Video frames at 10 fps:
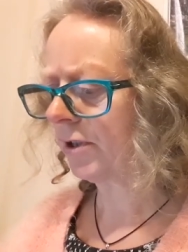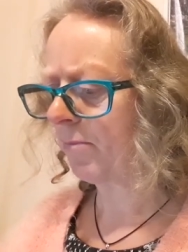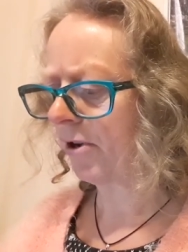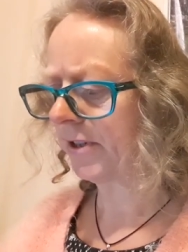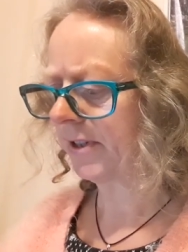
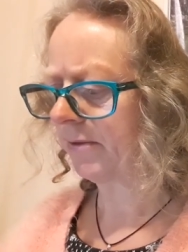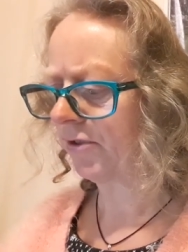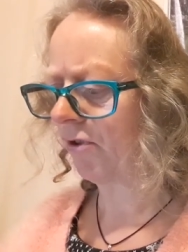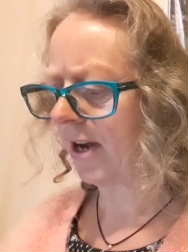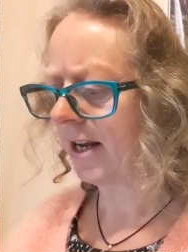
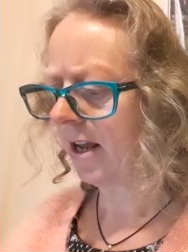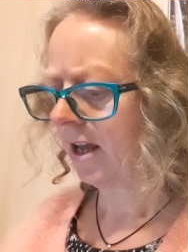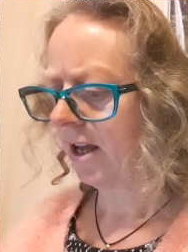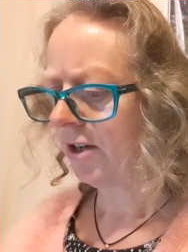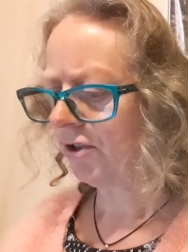Depository
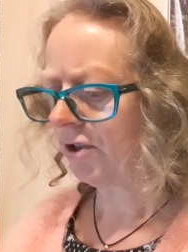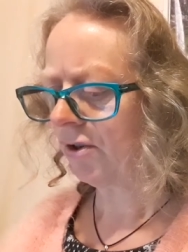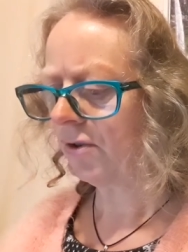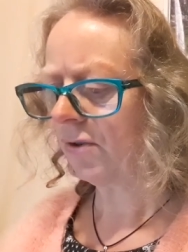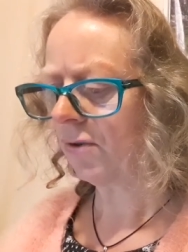
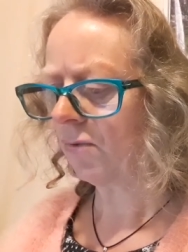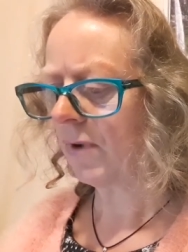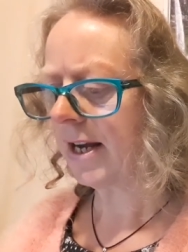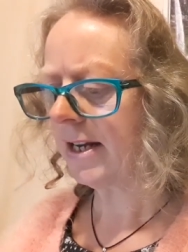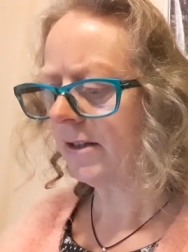to
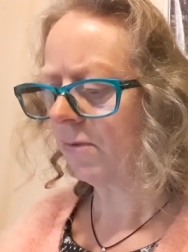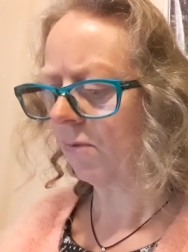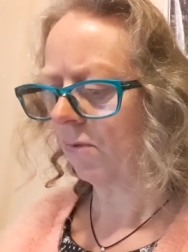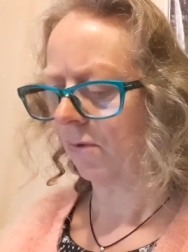read,